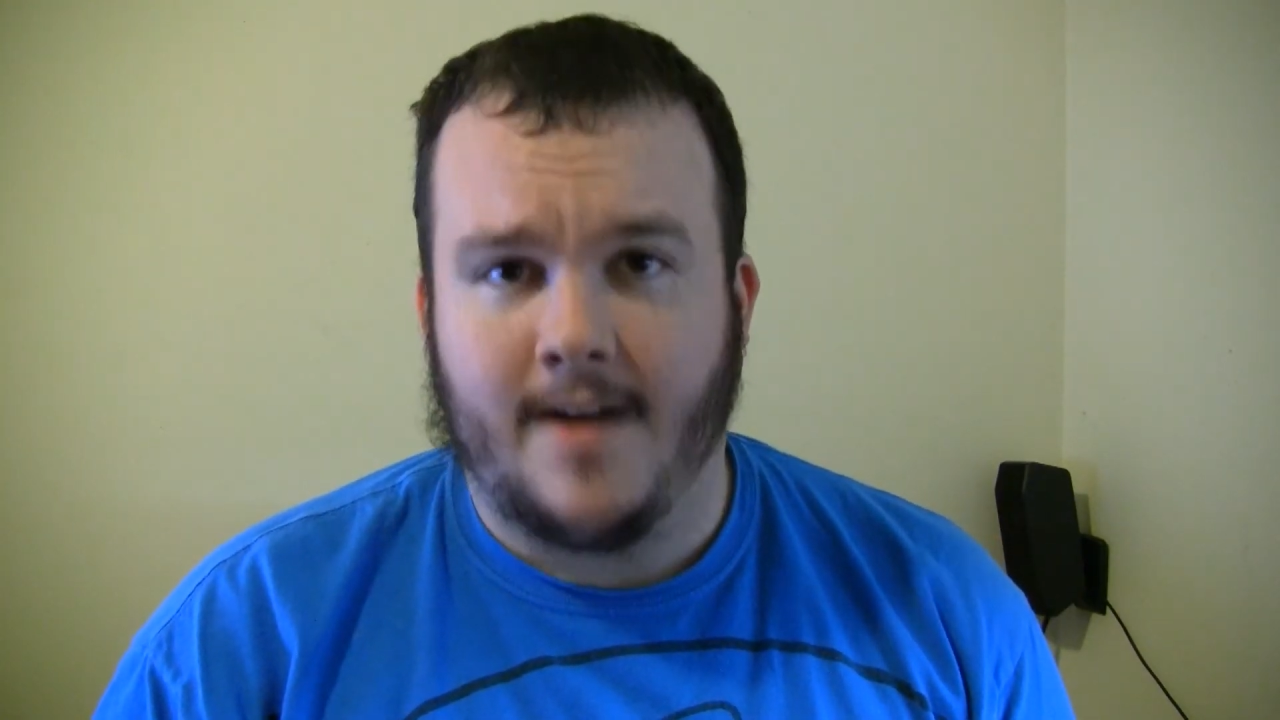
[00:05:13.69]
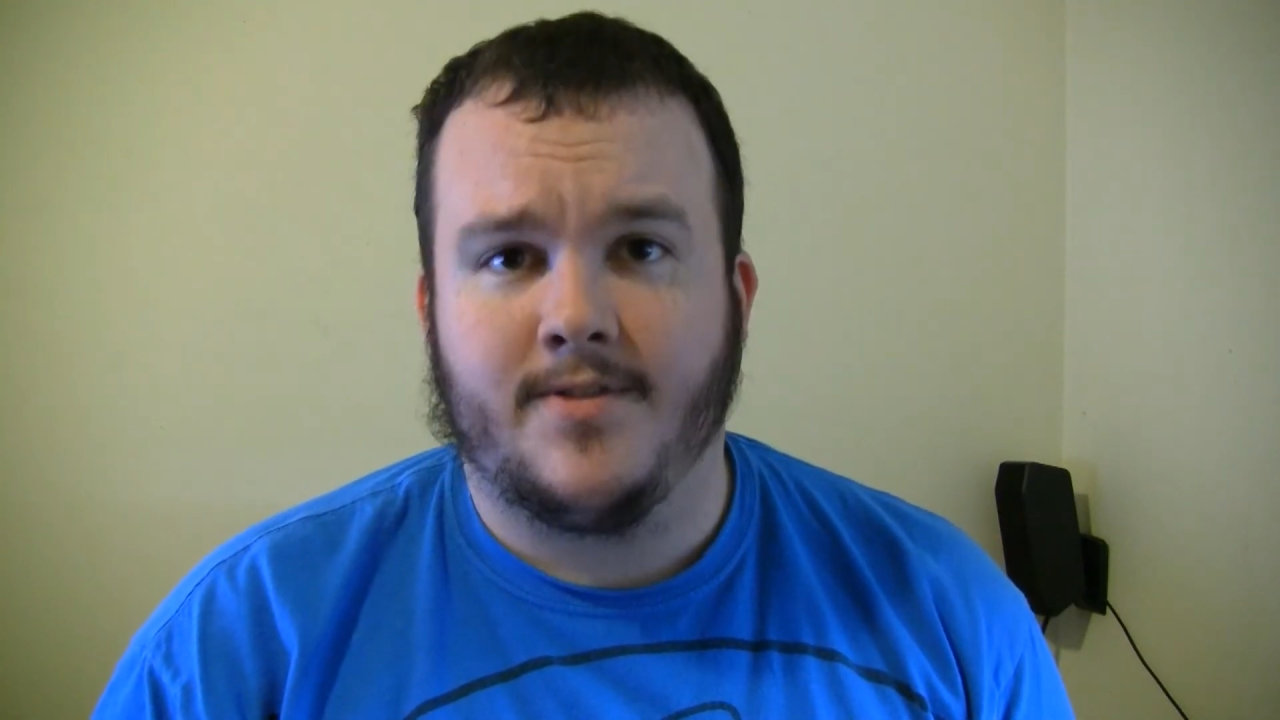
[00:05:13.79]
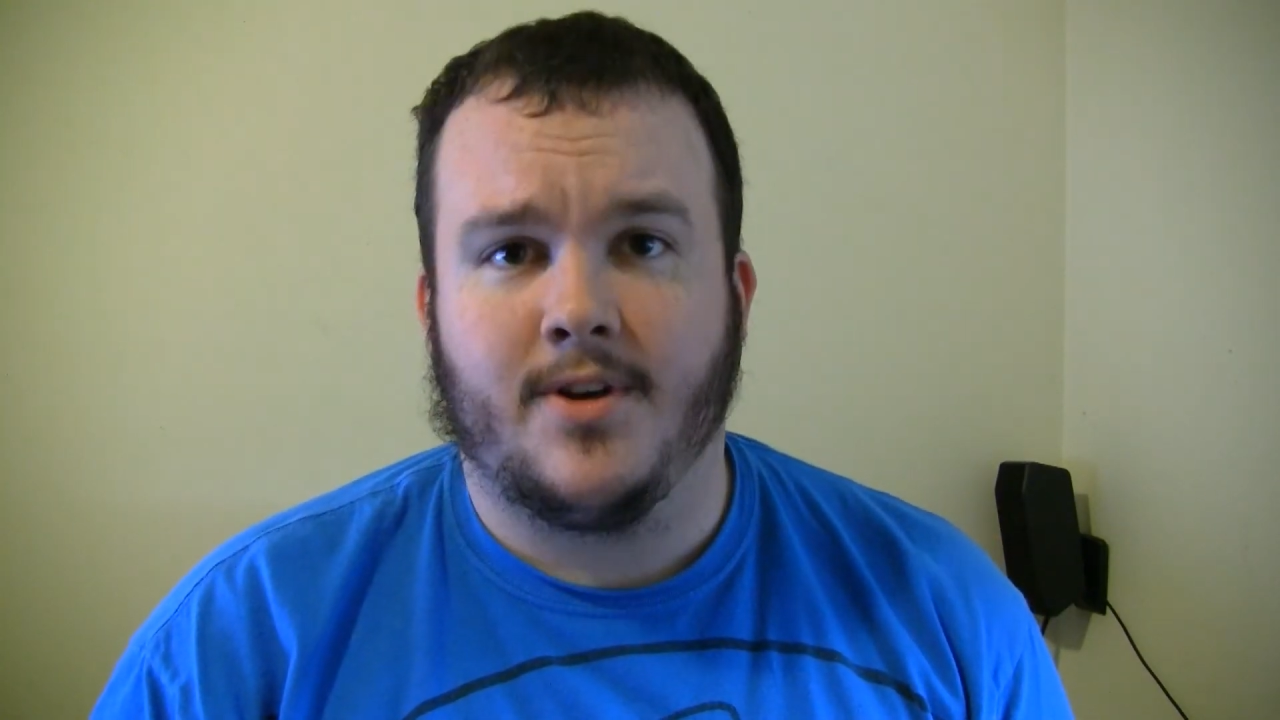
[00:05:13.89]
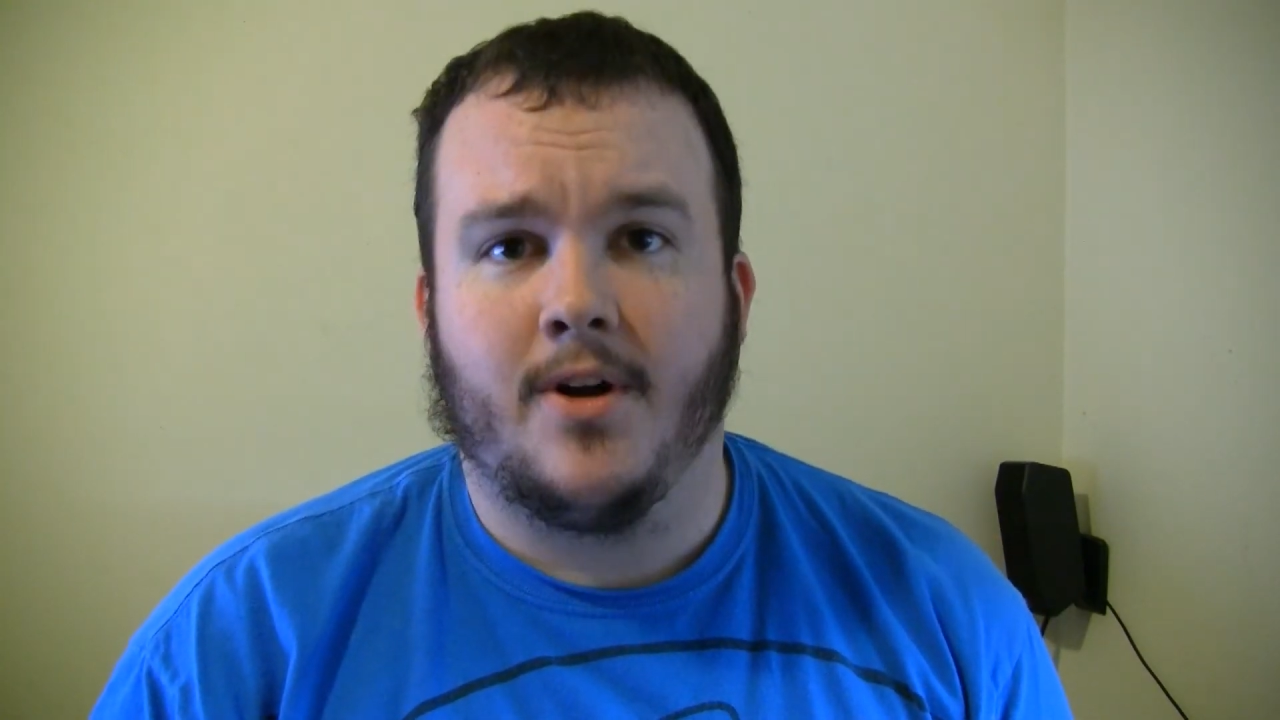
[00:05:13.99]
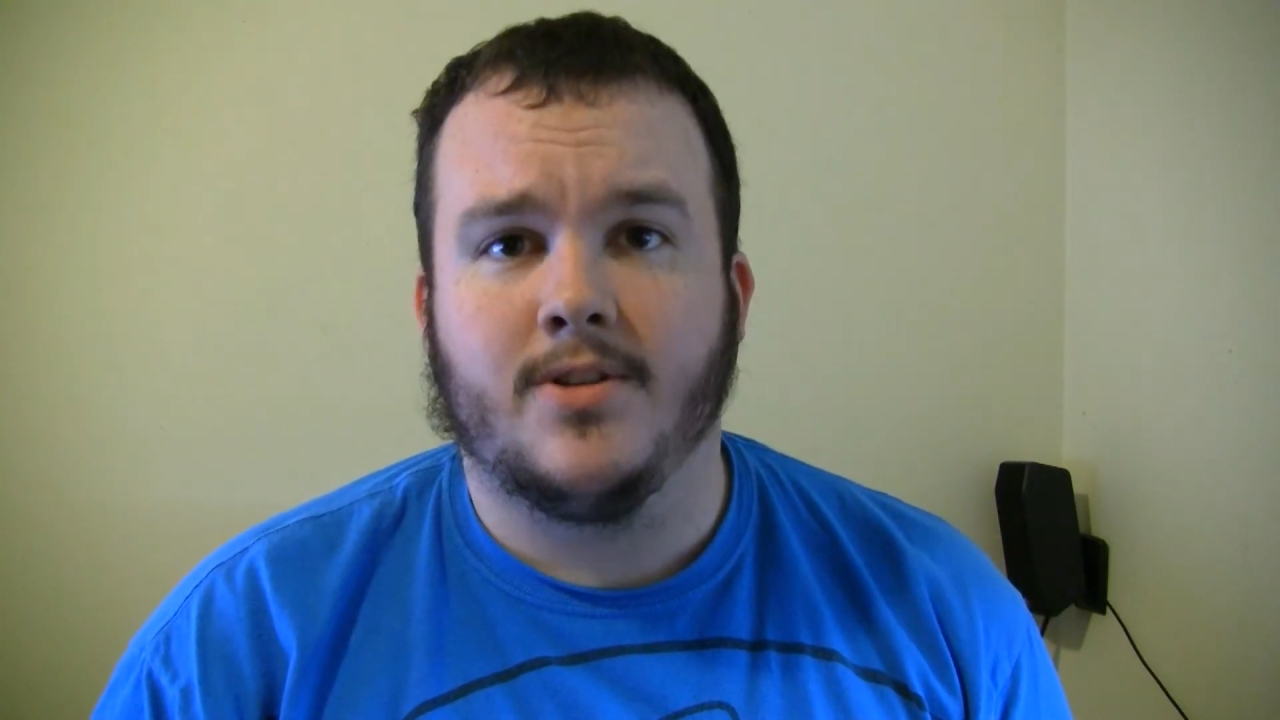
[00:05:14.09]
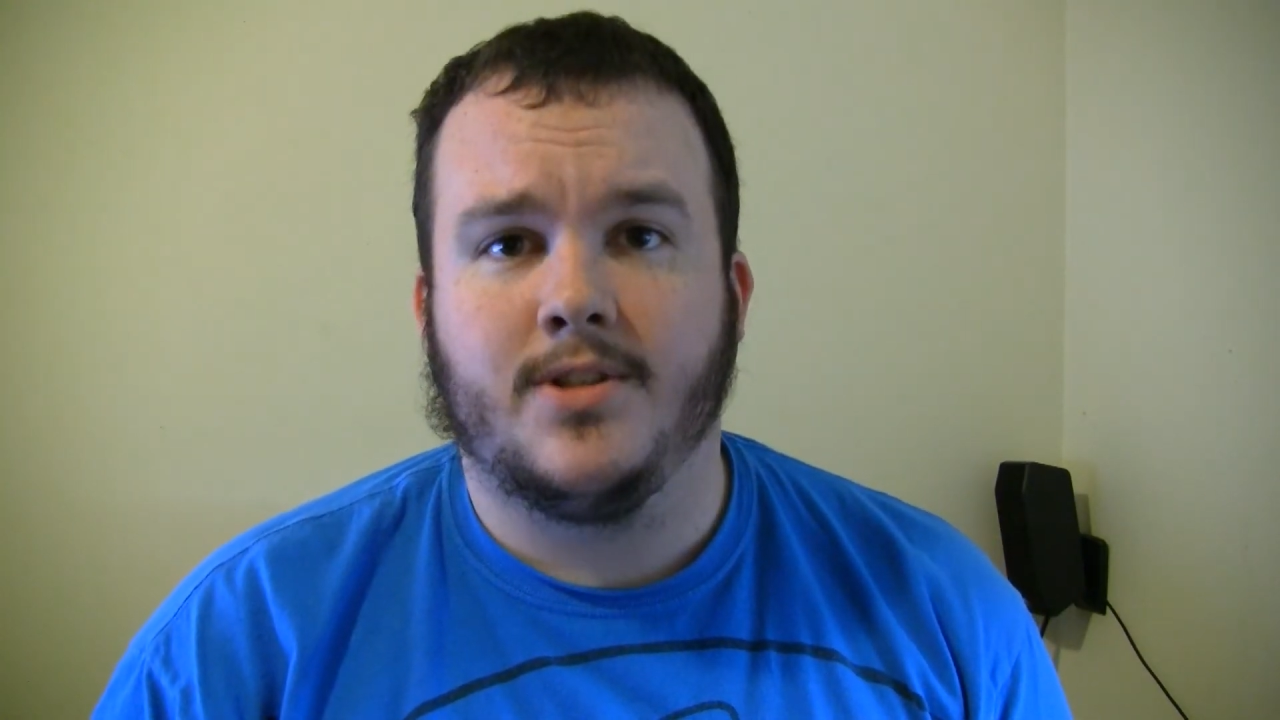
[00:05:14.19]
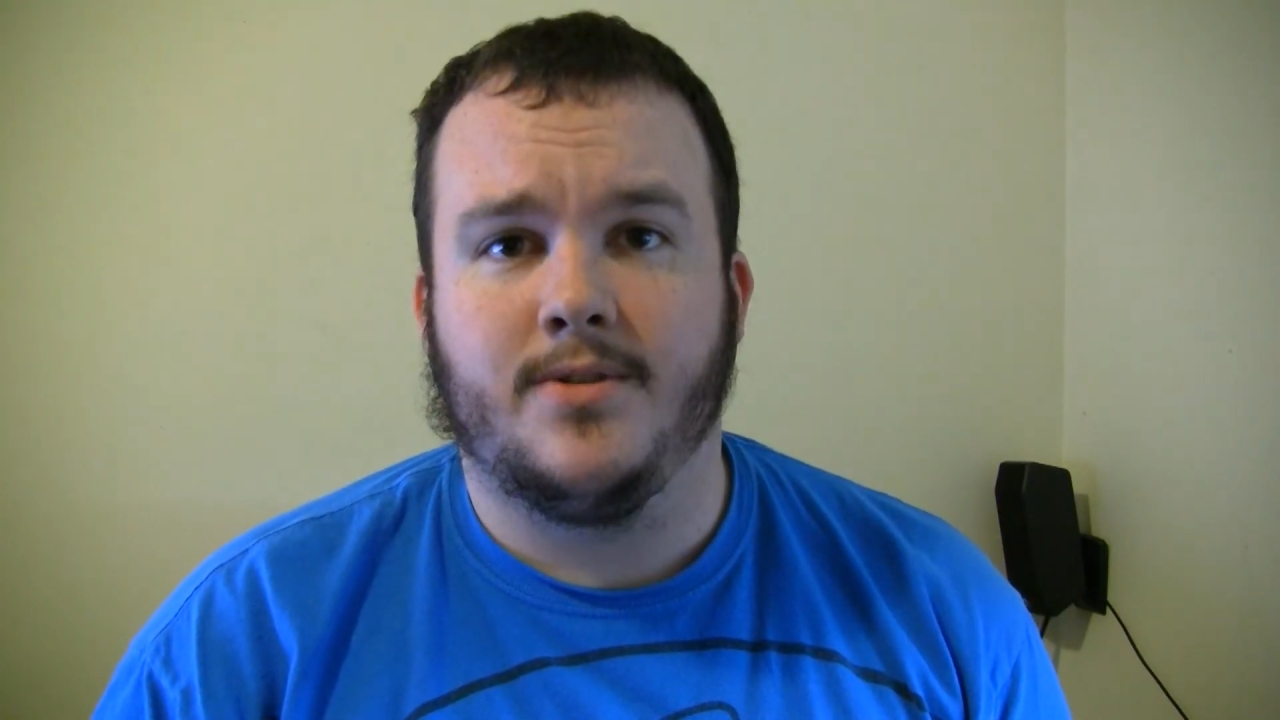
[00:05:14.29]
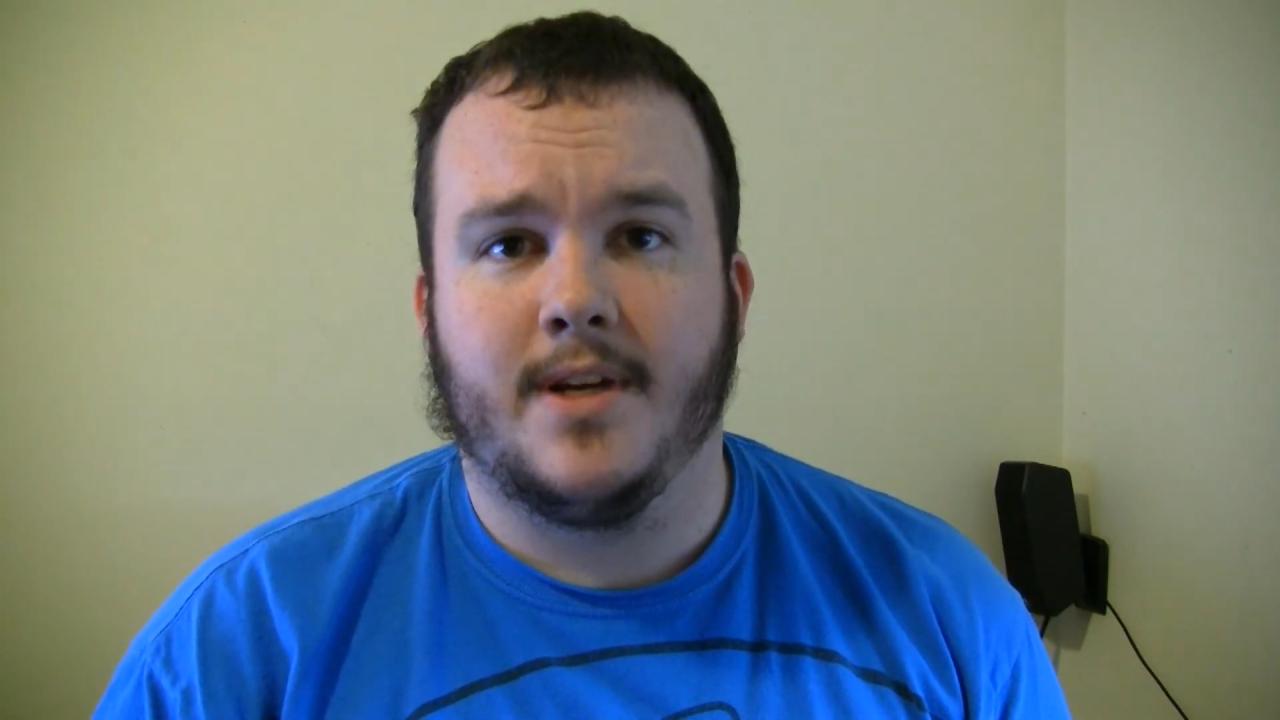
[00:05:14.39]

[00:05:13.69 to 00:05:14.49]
stars, 2